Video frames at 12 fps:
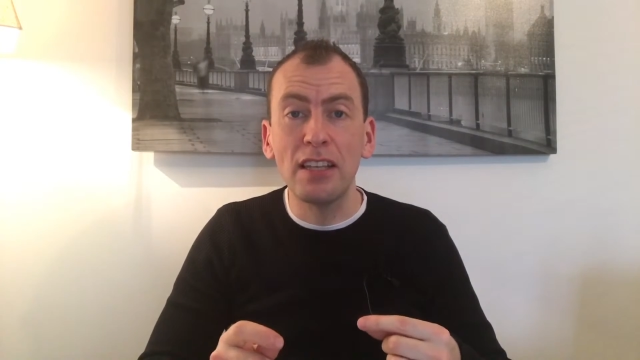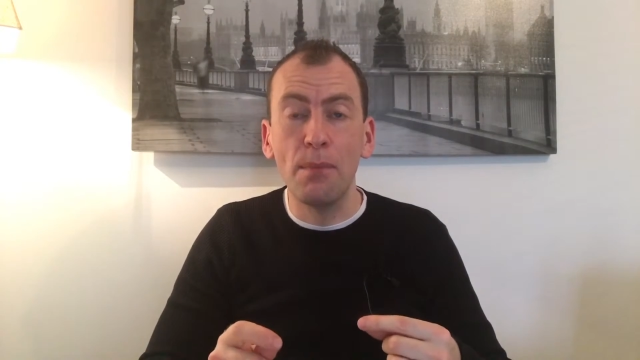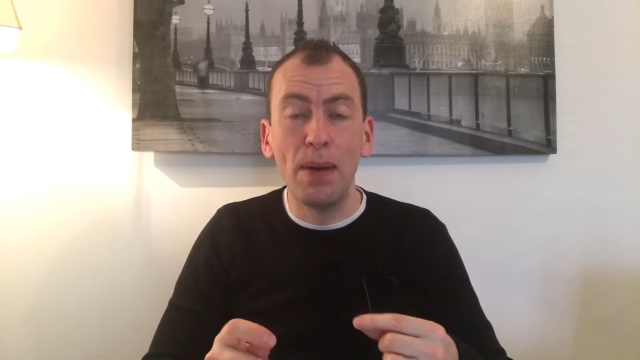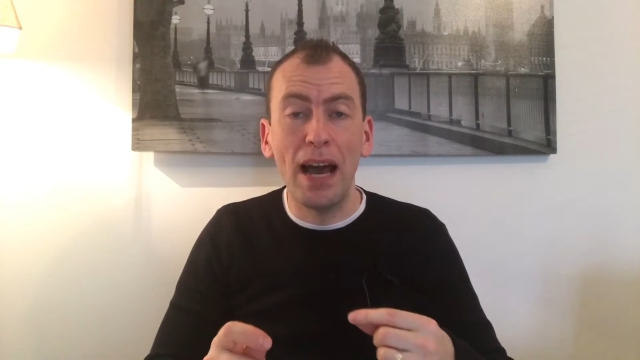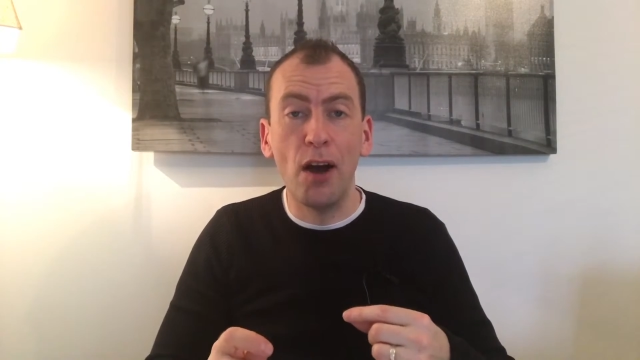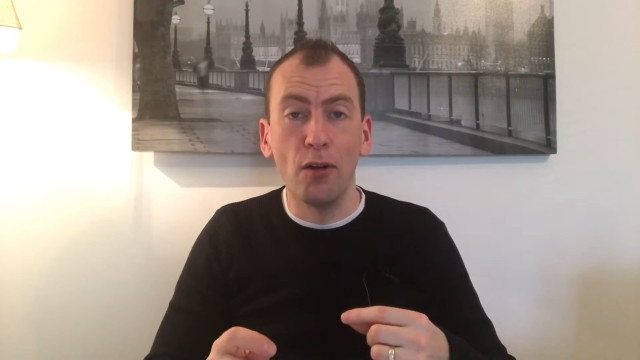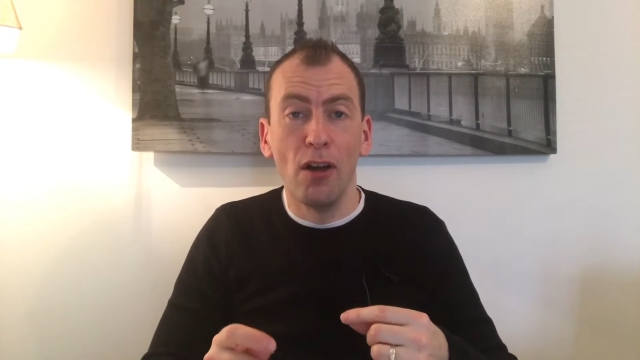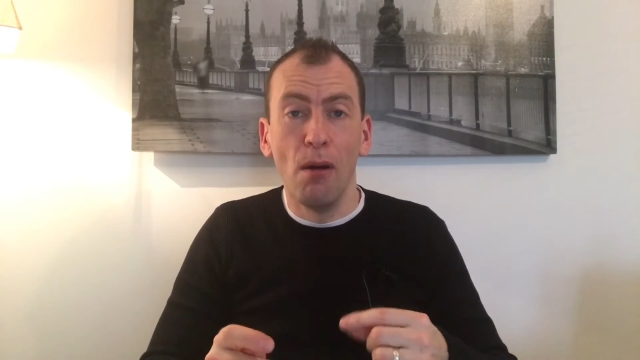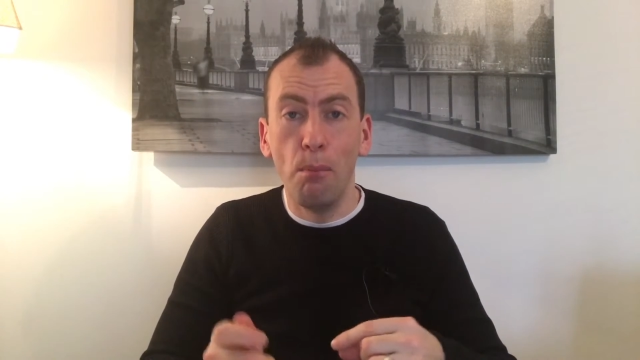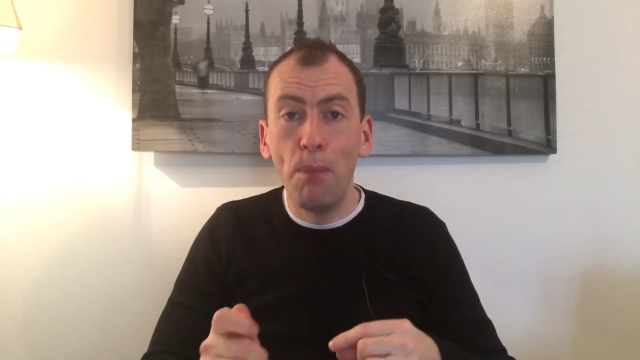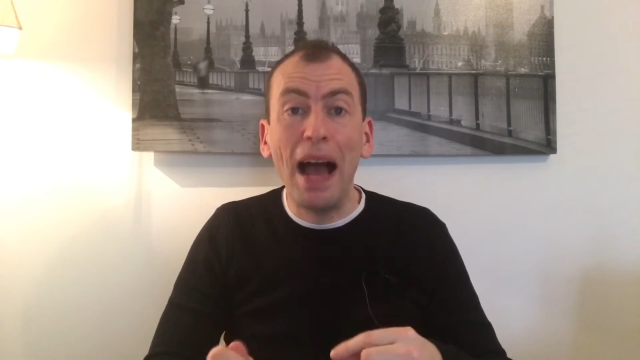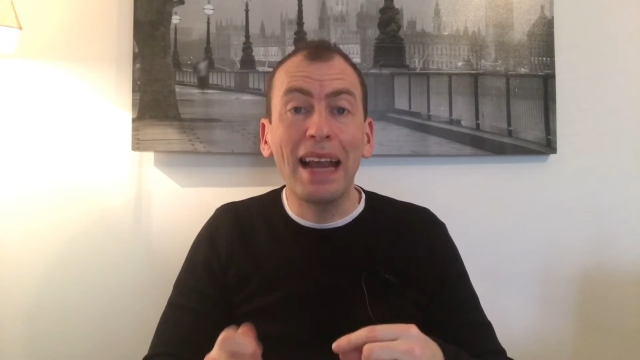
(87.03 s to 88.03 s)

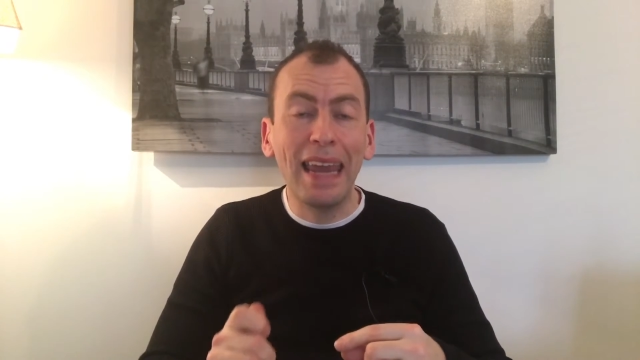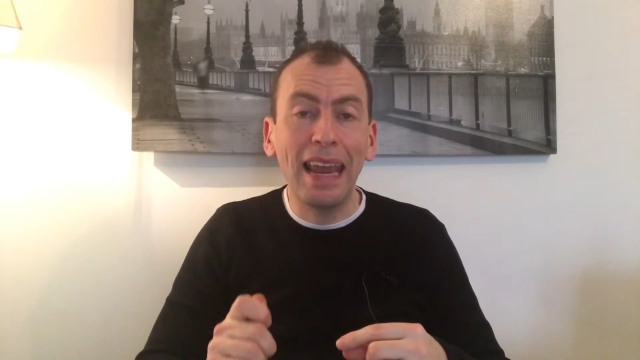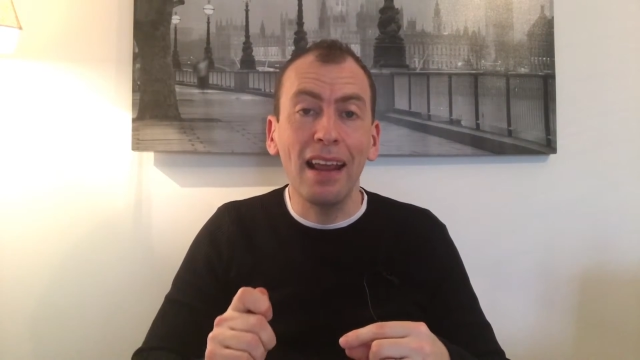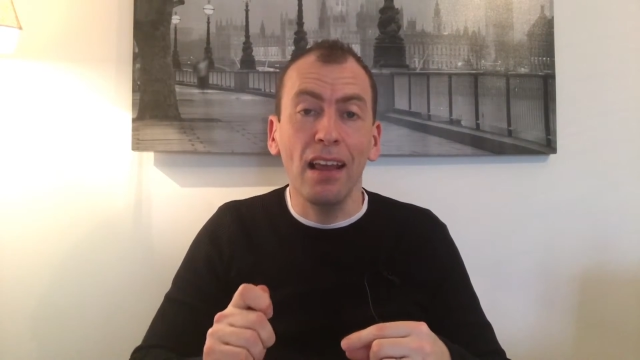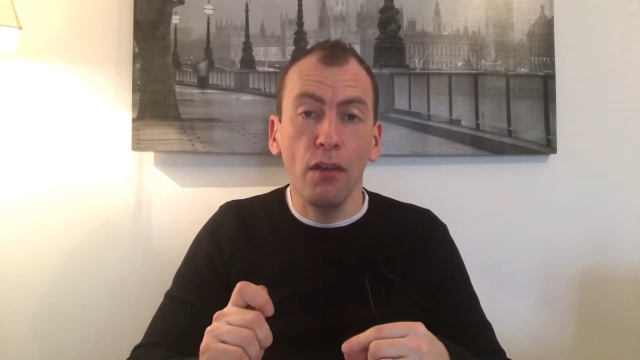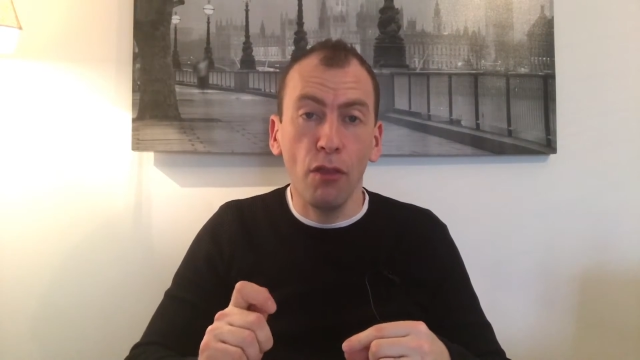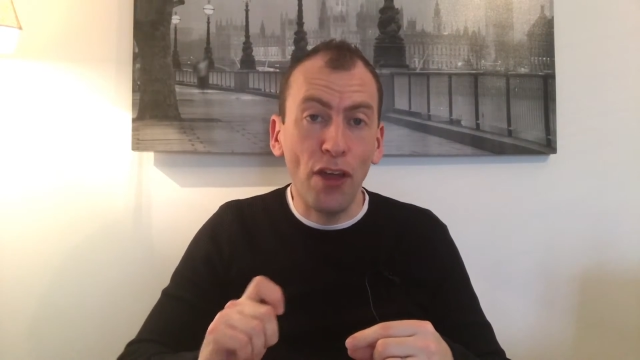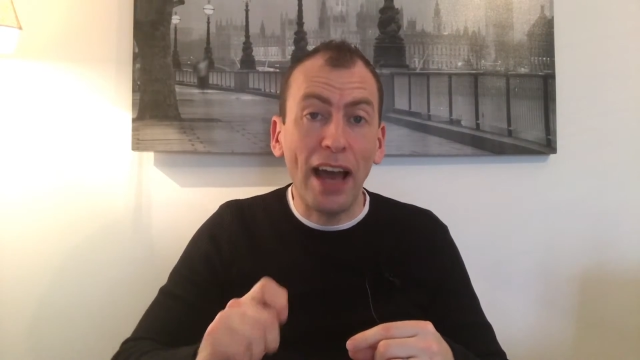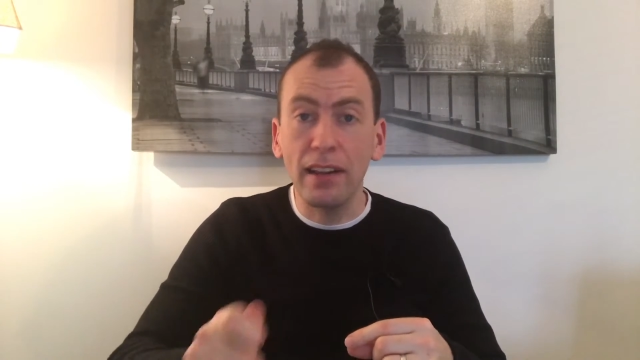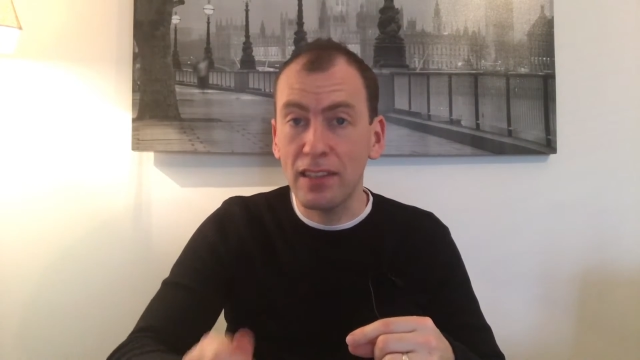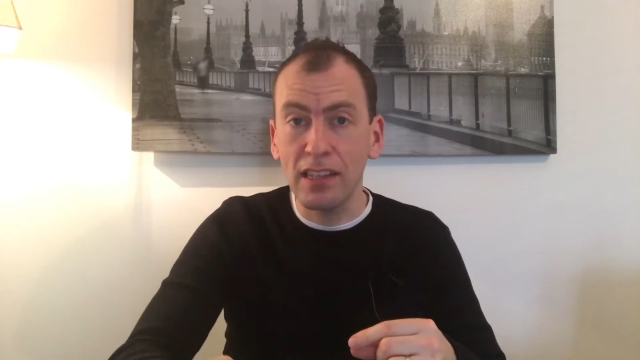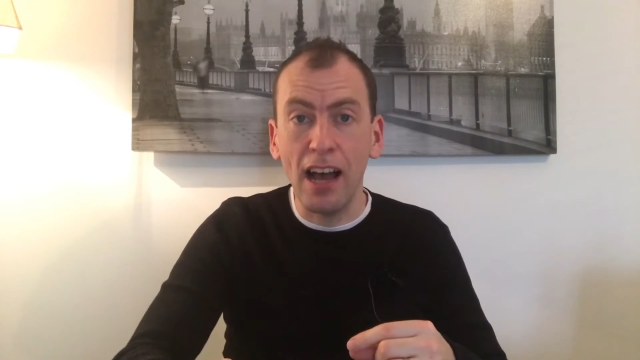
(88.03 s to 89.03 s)
about backing
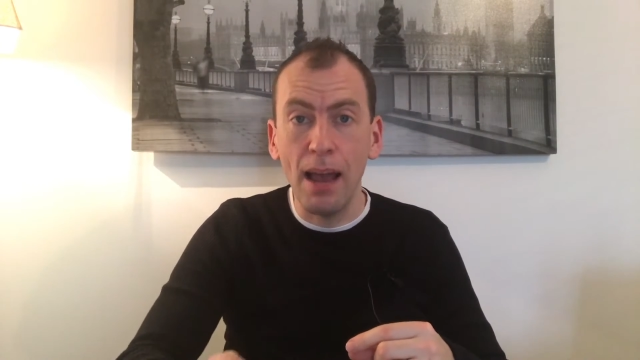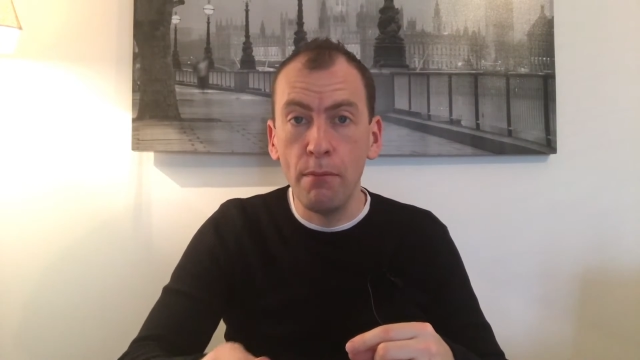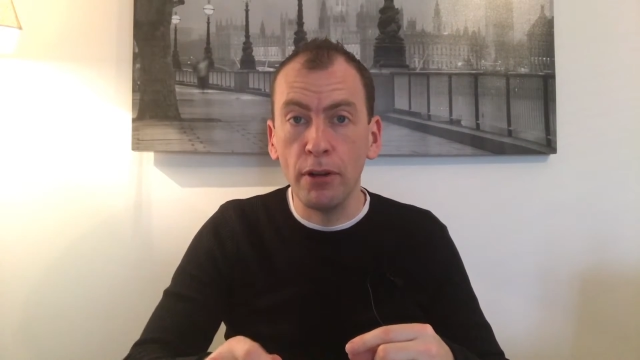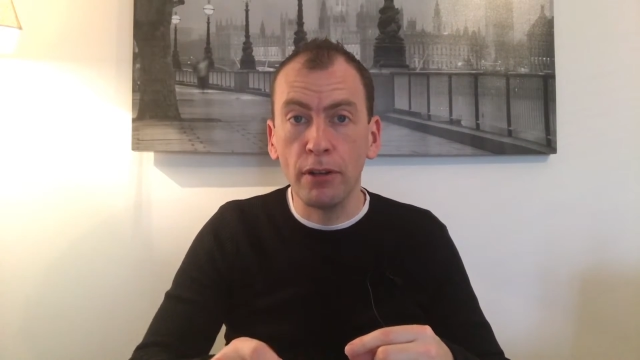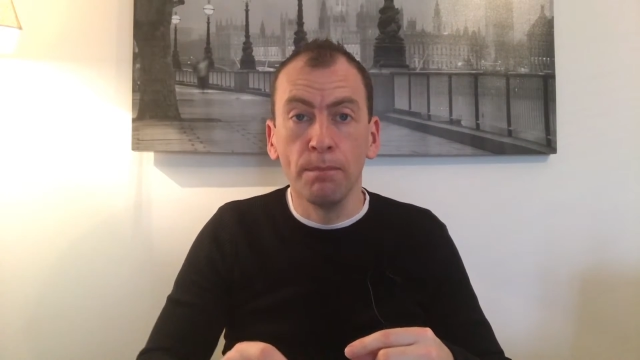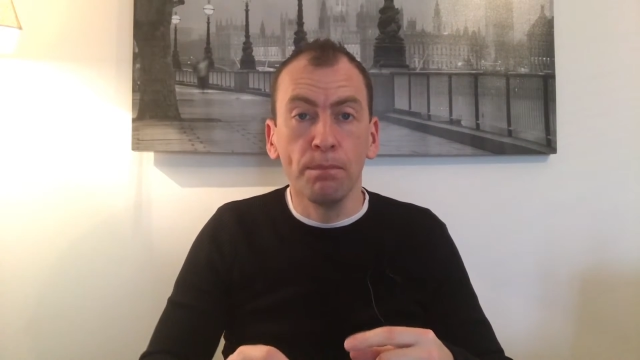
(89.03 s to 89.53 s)
that assignment.